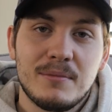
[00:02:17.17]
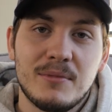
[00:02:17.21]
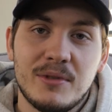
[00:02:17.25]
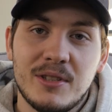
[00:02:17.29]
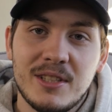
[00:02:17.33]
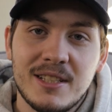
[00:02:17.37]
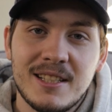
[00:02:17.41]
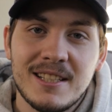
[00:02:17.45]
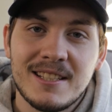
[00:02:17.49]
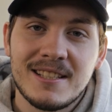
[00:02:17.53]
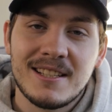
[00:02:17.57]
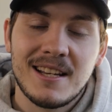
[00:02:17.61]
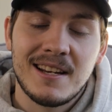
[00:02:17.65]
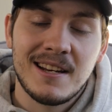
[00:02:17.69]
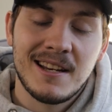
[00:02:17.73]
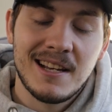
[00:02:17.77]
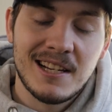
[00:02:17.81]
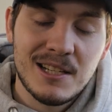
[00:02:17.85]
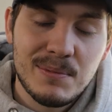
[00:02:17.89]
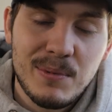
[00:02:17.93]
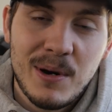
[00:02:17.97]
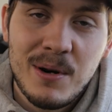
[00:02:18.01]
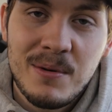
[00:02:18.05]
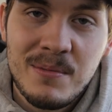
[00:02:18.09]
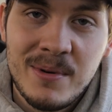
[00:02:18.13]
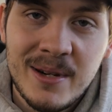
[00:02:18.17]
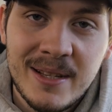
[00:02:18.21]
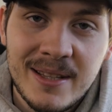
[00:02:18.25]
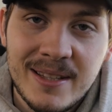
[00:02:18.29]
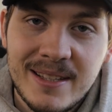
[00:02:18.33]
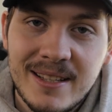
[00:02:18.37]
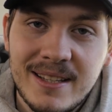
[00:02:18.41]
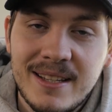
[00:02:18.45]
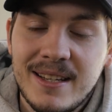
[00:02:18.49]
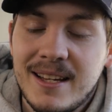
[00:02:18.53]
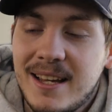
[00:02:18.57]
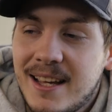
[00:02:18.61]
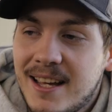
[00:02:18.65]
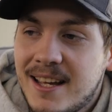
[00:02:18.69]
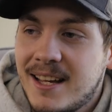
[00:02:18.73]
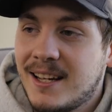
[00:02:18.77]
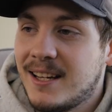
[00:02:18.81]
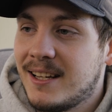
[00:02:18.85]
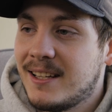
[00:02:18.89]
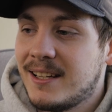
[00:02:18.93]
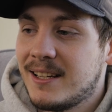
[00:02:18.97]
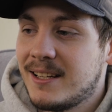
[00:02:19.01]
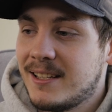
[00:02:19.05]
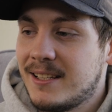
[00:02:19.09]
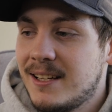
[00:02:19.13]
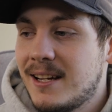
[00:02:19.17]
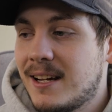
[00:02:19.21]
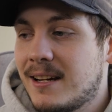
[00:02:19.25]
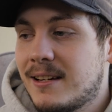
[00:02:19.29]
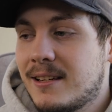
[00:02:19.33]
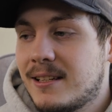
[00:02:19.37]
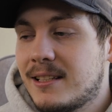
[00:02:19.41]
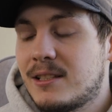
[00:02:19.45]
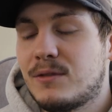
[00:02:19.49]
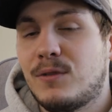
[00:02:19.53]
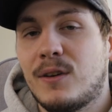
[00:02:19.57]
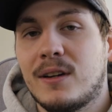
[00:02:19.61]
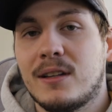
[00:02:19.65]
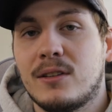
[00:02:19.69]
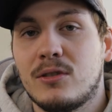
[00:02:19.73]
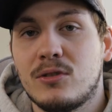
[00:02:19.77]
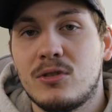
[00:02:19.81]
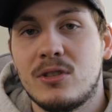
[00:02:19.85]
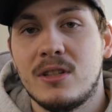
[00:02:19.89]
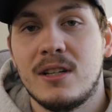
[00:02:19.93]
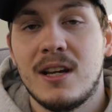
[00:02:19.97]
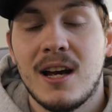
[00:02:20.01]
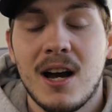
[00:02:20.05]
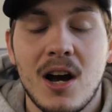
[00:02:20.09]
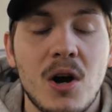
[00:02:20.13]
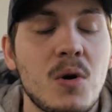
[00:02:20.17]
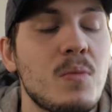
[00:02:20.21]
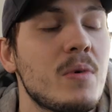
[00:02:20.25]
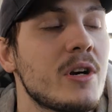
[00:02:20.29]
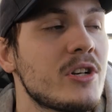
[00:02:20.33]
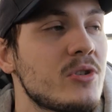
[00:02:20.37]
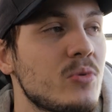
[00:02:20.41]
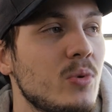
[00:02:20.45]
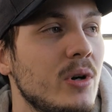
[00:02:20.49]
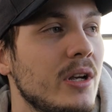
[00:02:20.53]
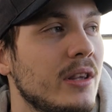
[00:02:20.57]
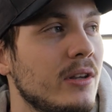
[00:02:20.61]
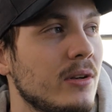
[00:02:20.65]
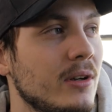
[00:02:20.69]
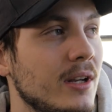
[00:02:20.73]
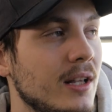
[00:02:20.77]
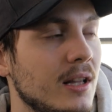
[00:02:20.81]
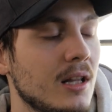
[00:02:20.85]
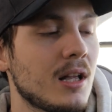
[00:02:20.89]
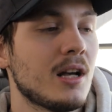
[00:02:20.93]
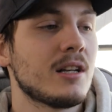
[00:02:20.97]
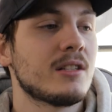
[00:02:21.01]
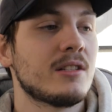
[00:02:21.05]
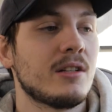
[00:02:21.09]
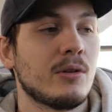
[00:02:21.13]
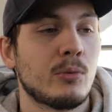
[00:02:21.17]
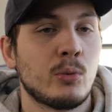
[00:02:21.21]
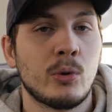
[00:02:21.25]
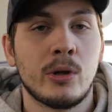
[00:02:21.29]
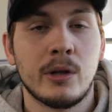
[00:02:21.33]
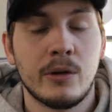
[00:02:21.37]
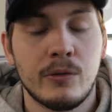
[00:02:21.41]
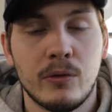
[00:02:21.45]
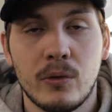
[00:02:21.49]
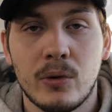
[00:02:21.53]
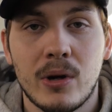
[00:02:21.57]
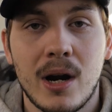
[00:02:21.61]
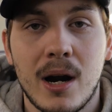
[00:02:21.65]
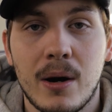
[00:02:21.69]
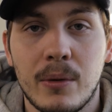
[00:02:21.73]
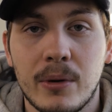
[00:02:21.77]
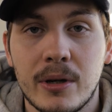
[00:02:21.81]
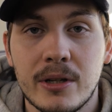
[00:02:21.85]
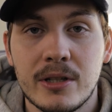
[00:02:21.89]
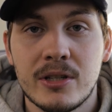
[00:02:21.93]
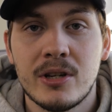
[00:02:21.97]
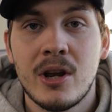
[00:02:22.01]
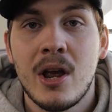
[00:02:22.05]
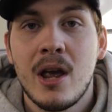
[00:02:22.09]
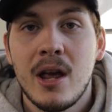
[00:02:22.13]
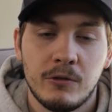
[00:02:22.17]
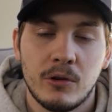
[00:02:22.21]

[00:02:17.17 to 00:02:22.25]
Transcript: This is an experiment, and yeah, it's fun to see how much weight you can lose in 24 hours.